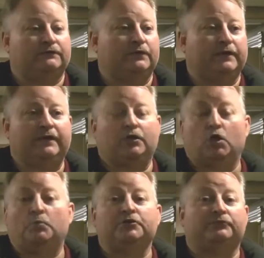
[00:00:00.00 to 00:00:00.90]
If they're getting
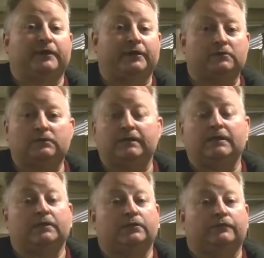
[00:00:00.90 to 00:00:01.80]
opened
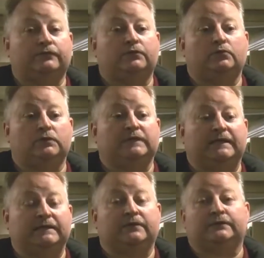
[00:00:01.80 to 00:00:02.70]
regularly, your food will
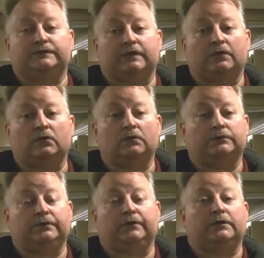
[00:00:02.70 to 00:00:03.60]
not get or stay
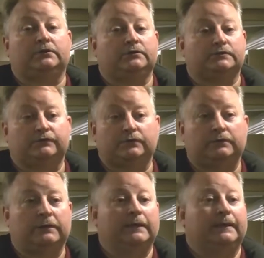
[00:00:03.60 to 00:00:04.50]
cold. You're going to lose
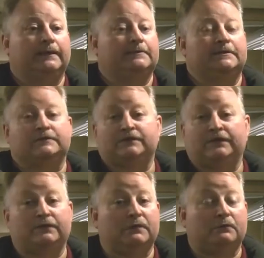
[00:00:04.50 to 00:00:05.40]
food. There's
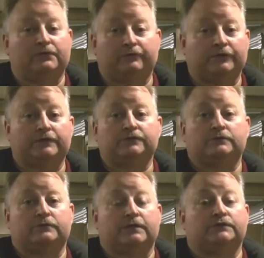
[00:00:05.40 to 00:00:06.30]
nothing wrong with the
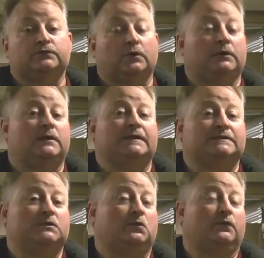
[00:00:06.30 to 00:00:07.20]
fridge. They just work a lot
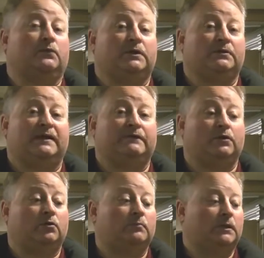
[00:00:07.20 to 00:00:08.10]
slower than what you have at
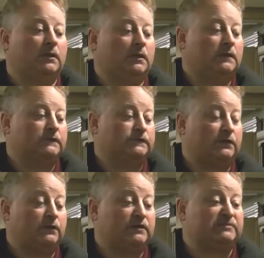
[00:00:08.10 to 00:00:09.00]
home.
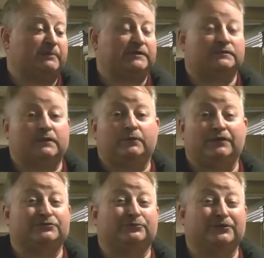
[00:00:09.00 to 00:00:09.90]
So especially
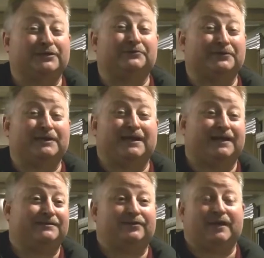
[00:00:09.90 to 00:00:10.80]
when it's really, really
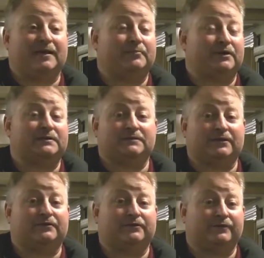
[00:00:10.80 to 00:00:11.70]
hot, you're camping and it's
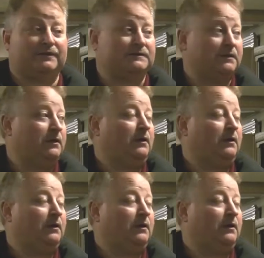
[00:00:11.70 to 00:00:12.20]
100 degrees,